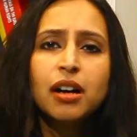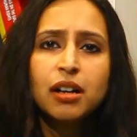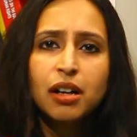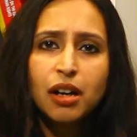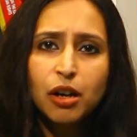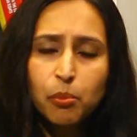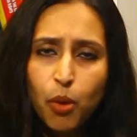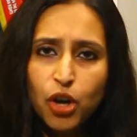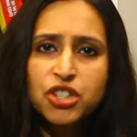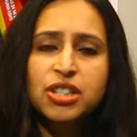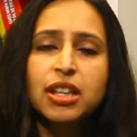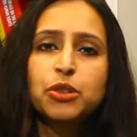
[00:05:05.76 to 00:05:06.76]
a
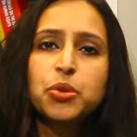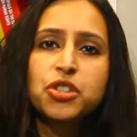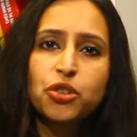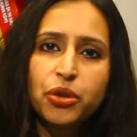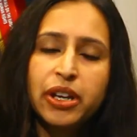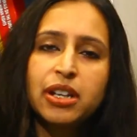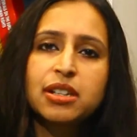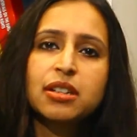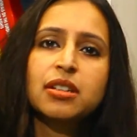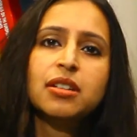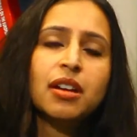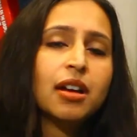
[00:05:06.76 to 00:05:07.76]
mosque that was
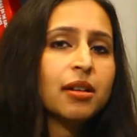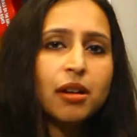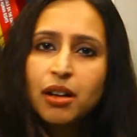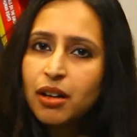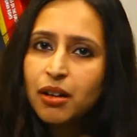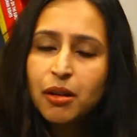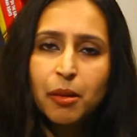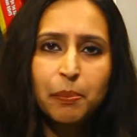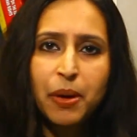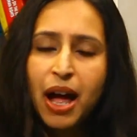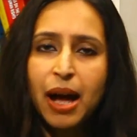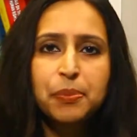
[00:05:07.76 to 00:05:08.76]
created
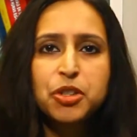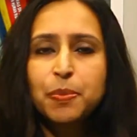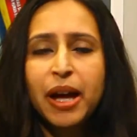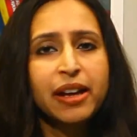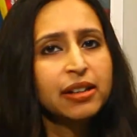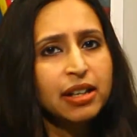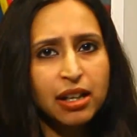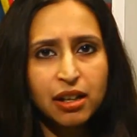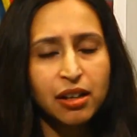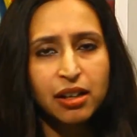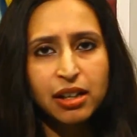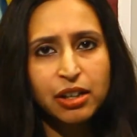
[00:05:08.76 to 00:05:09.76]
perhaps by an
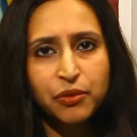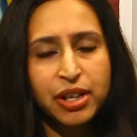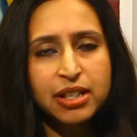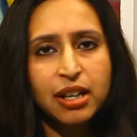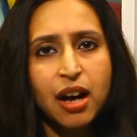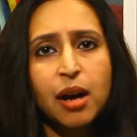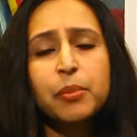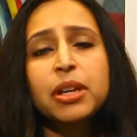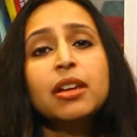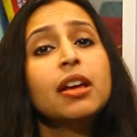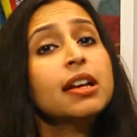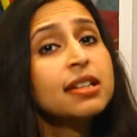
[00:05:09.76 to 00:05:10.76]
invading
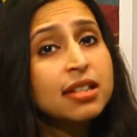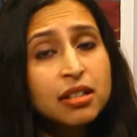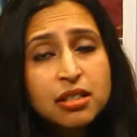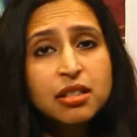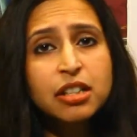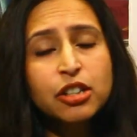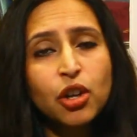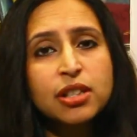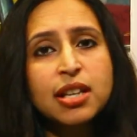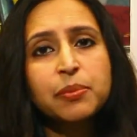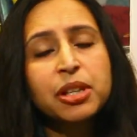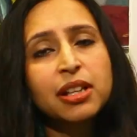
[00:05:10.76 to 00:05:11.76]
army, certainly not
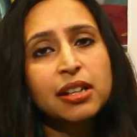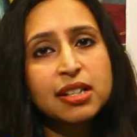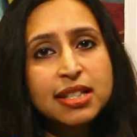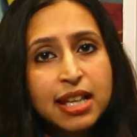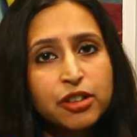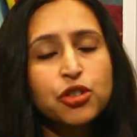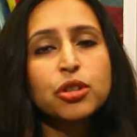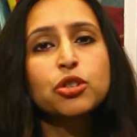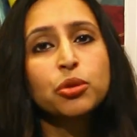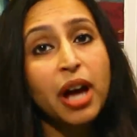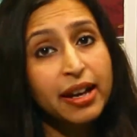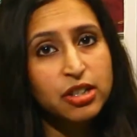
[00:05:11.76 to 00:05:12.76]
something that is central
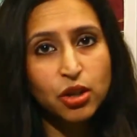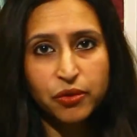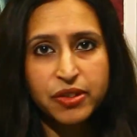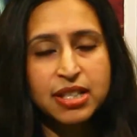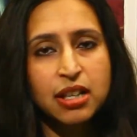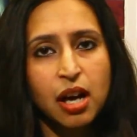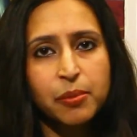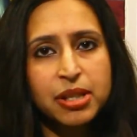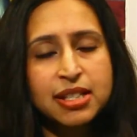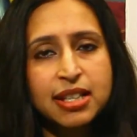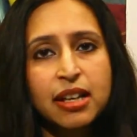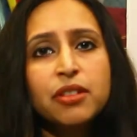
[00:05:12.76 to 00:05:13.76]
to the idea of Islam
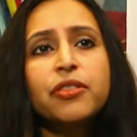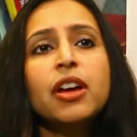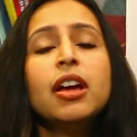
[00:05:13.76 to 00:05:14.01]
itself.